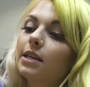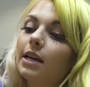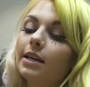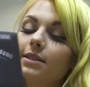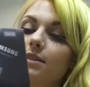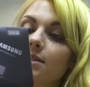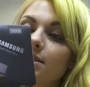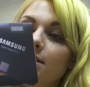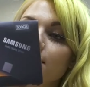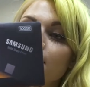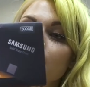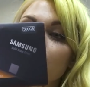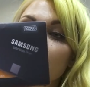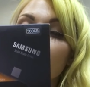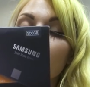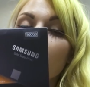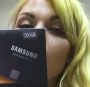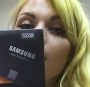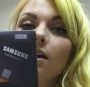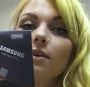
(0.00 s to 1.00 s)

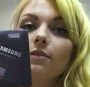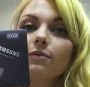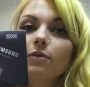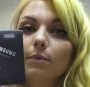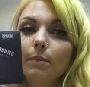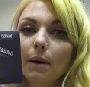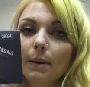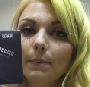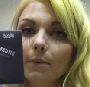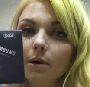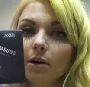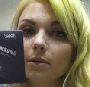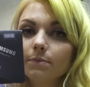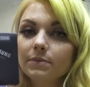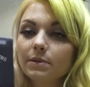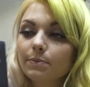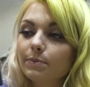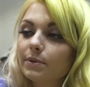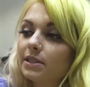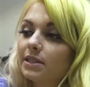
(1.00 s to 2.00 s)
860 for my
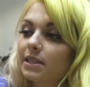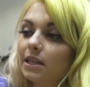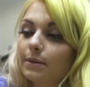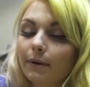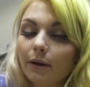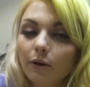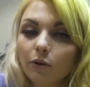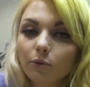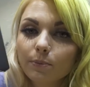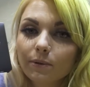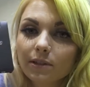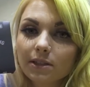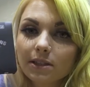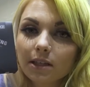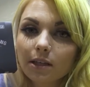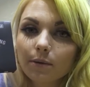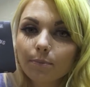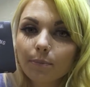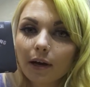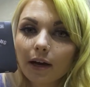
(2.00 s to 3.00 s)
mom's PC, my old
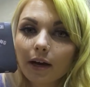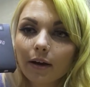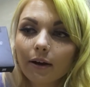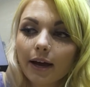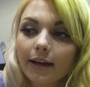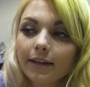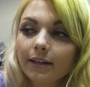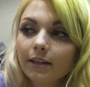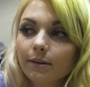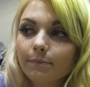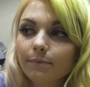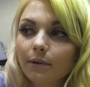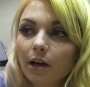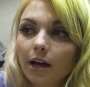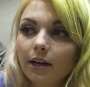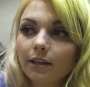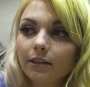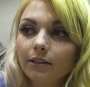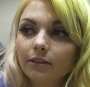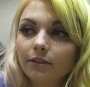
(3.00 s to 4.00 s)
PC, but I ended up
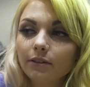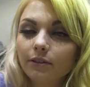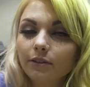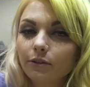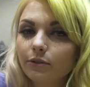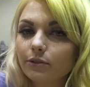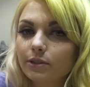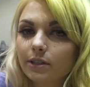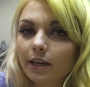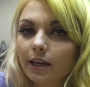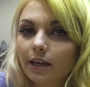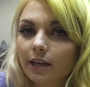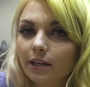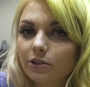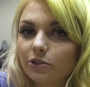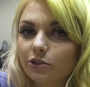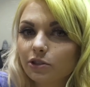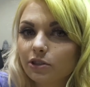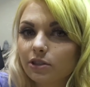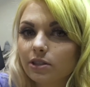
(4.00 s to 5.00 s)
not using it
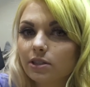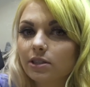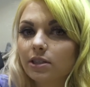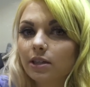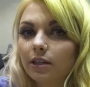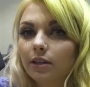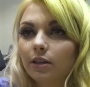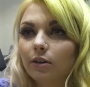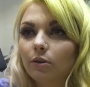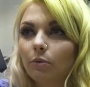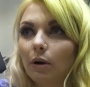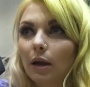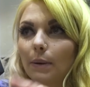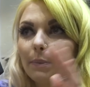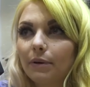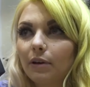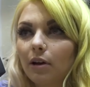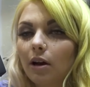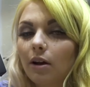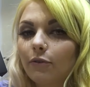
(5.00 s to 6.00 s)
and just
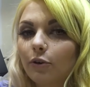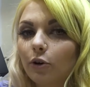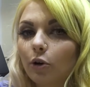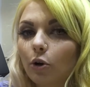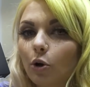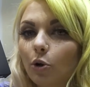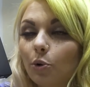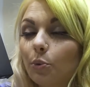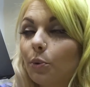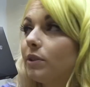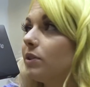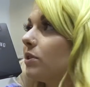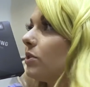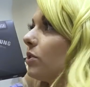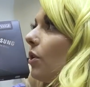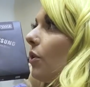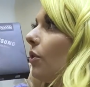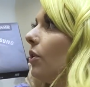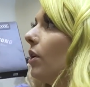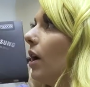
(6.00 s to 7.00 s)
wiping off her old one,
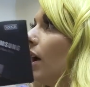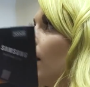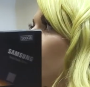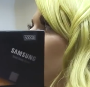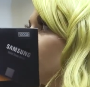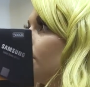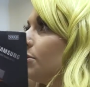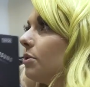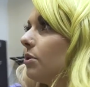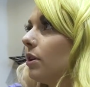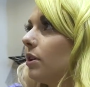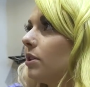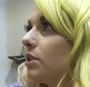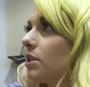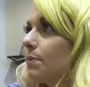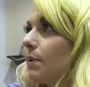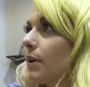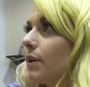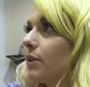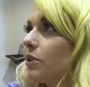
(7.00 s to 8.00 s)
so do you think it's
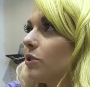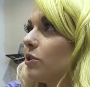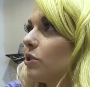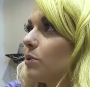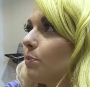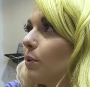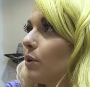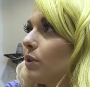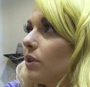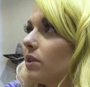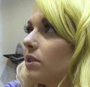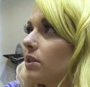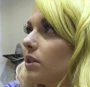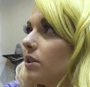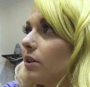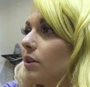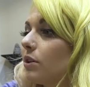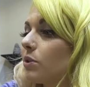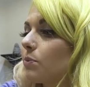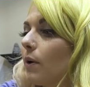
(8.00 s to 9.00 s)
smart to just put this in
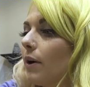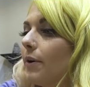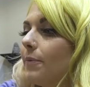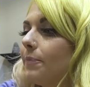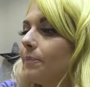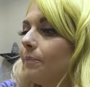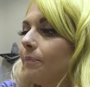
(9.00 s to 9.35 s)
there as well?